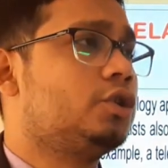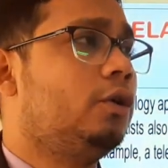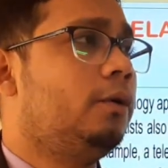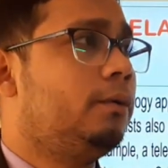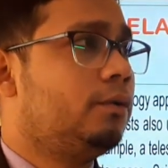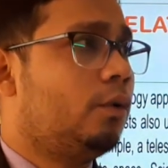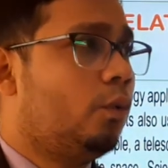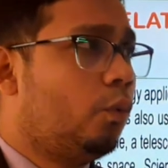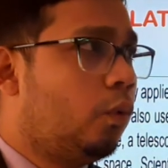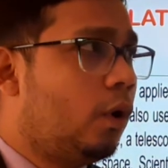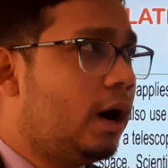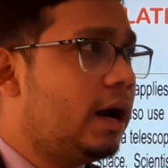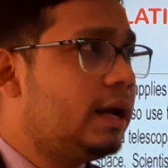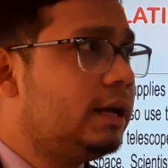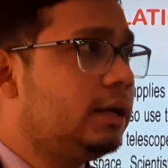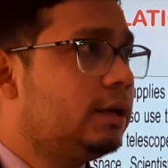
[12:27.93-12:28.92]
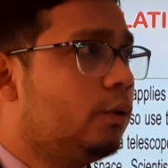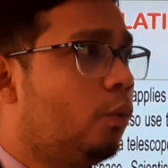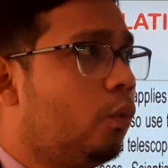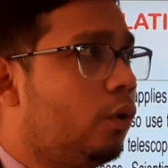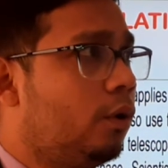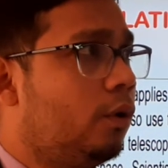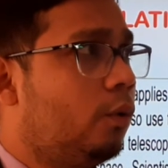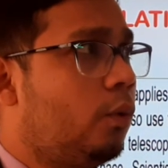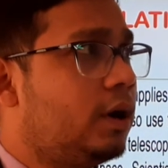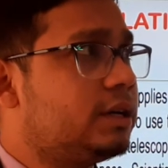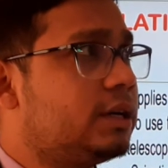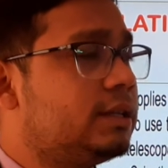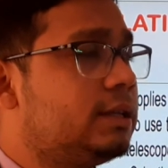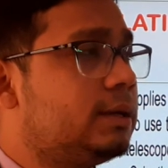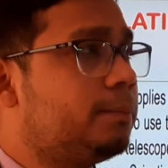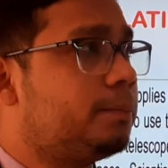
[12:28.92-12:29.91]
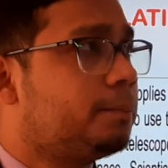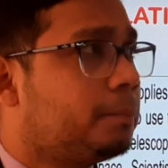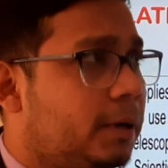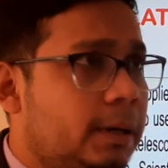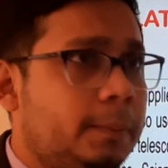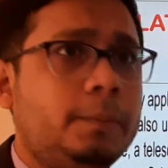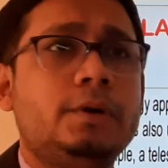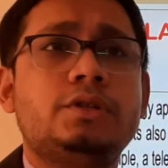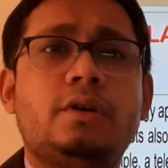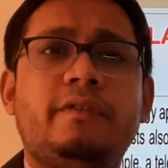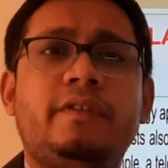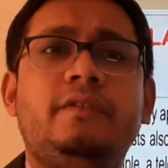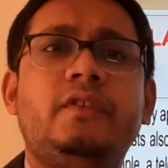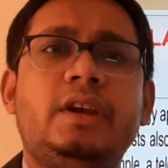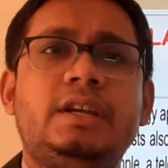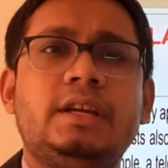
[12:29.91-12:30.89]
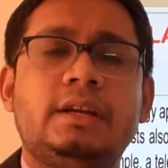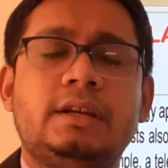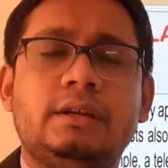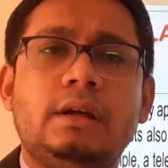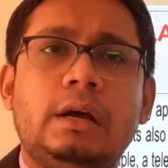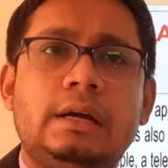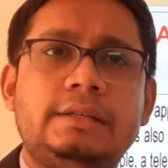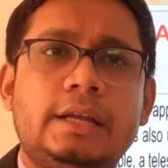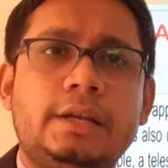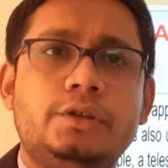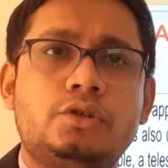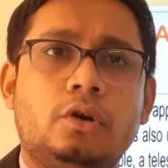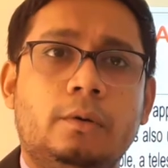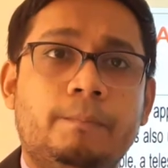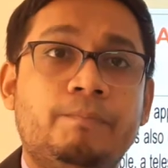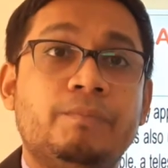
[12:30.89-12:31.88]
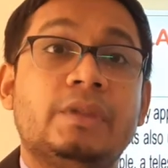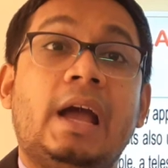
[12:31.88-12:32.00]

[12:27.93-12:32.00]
So what are the purpose of inventing a telescope?